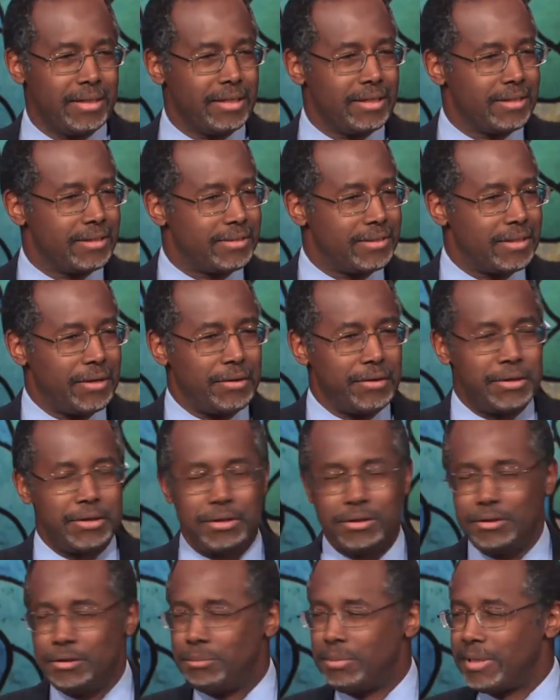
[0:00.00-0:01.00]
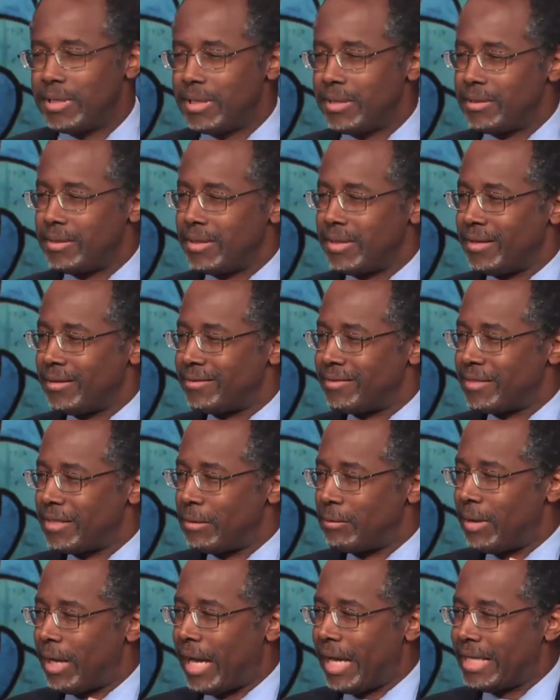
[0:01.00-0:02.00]
So you begin to get
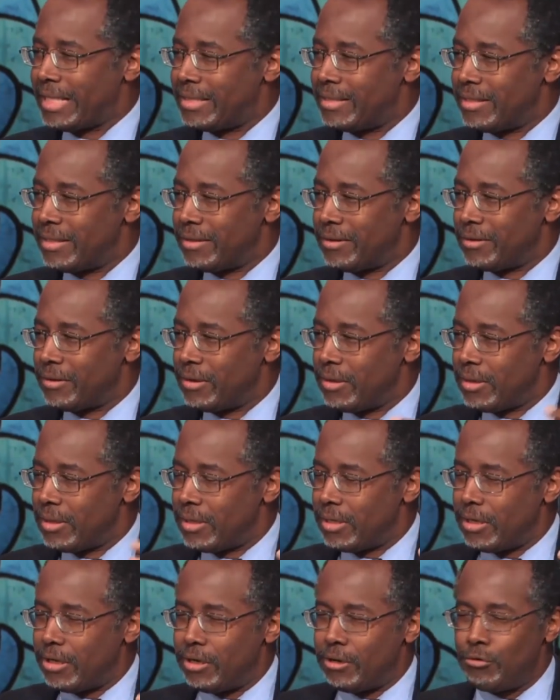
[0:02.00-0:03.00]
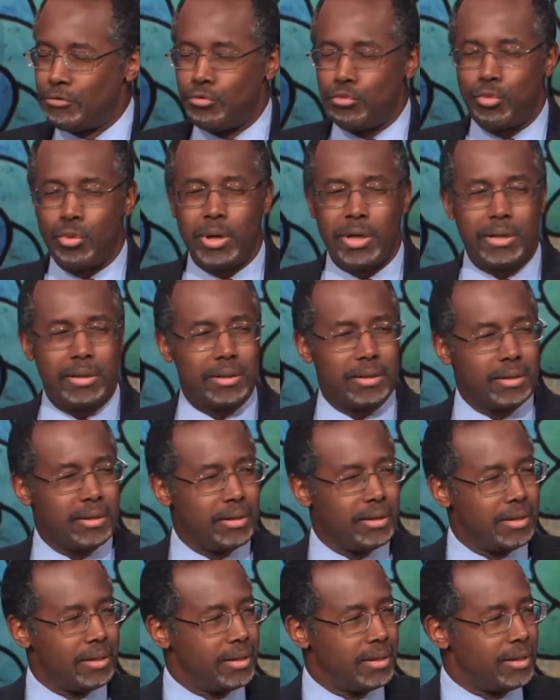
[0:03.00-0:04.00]
some idea of what
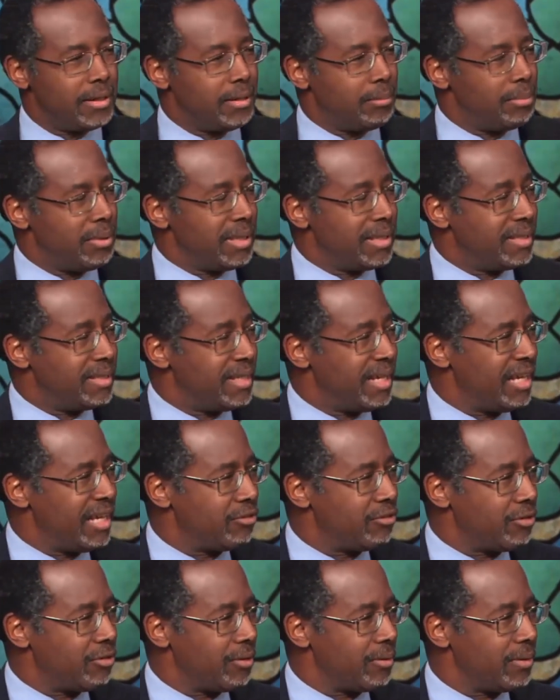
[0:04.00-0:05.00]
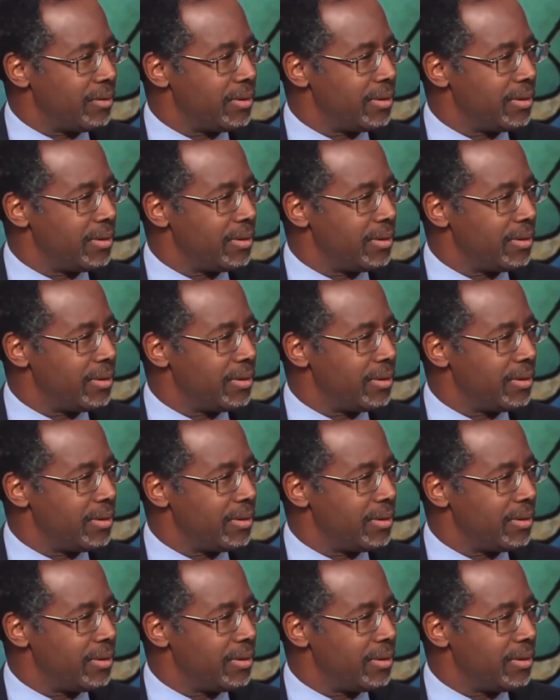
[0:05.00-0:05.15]
the potential